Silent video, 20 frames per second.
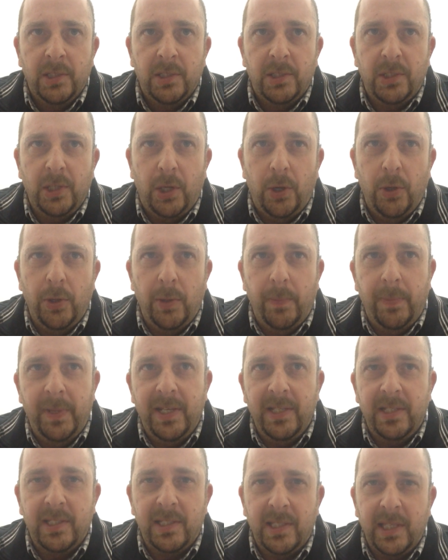So the
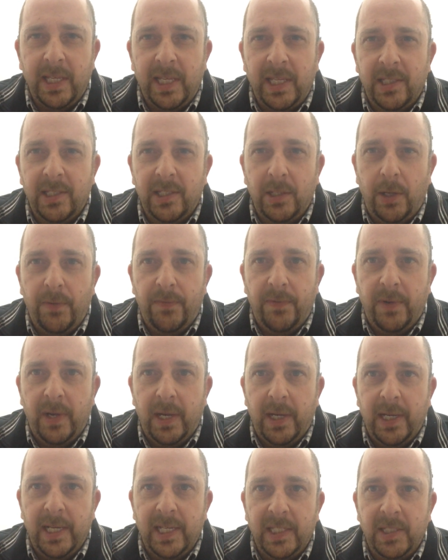biggest thing so
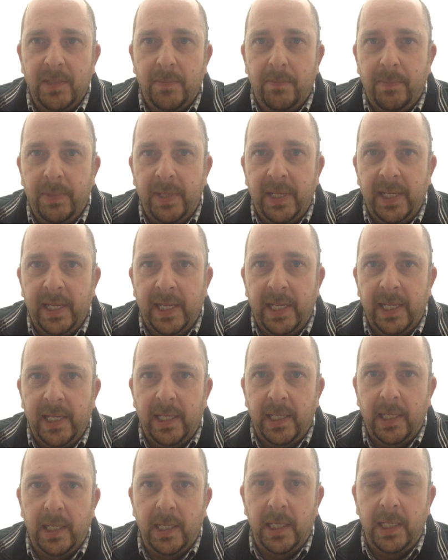far has
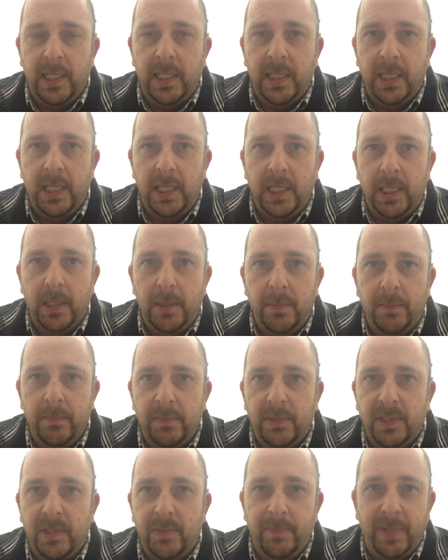been
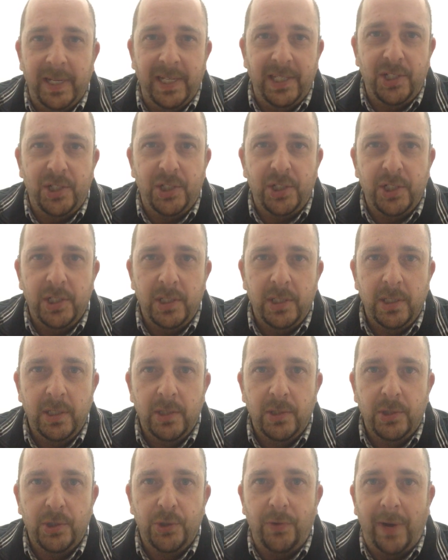speech
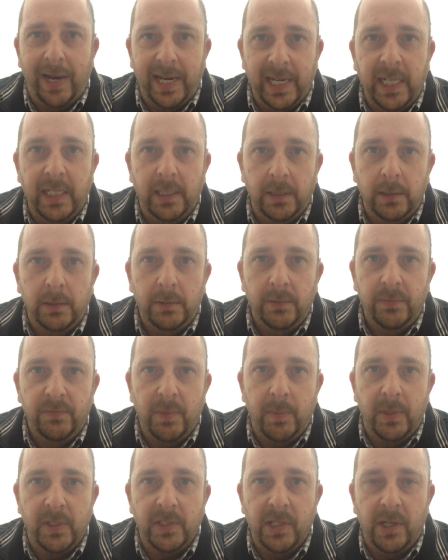training
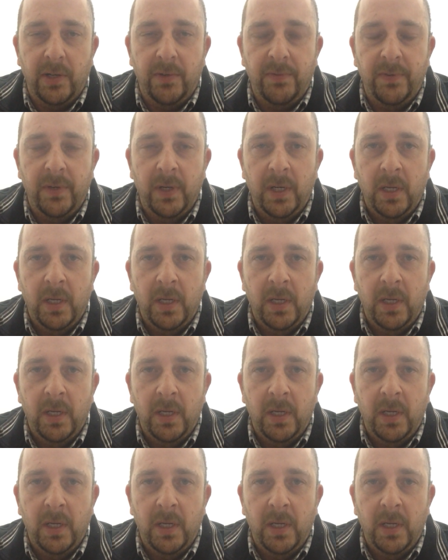for myself.